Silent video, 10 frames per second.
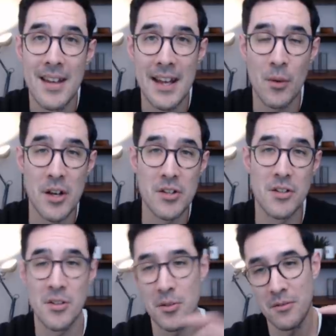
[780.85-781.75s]
Any
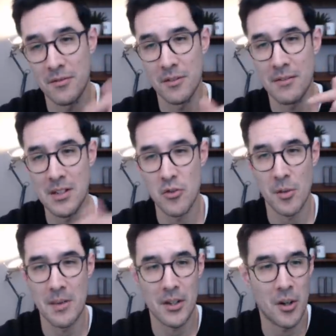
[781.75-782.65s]
questions at all? Feel free to drop
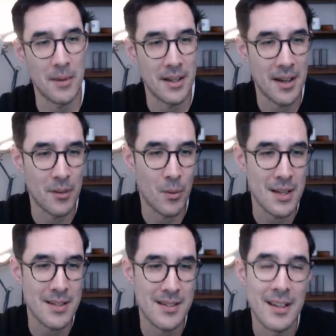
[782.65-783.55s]
me a comment.
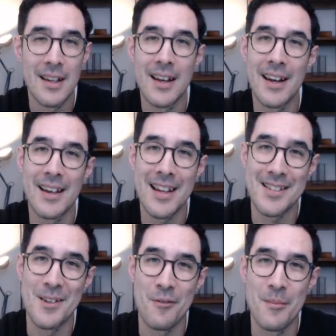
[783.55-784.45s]
Otherwise, uh,
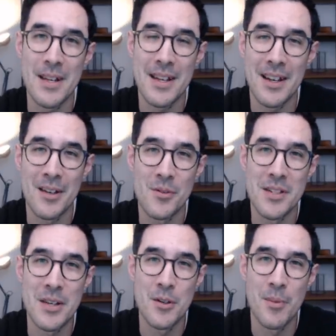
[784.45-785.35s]
that's it from me, and I will
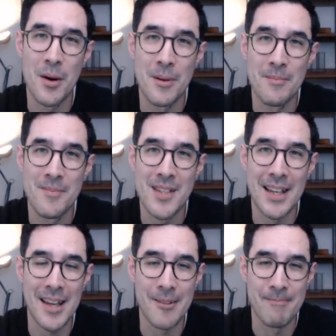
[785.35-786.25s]
see you tomorrow. Take
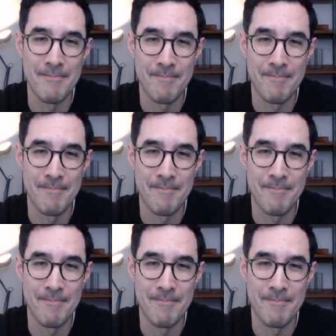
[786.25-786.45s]
care.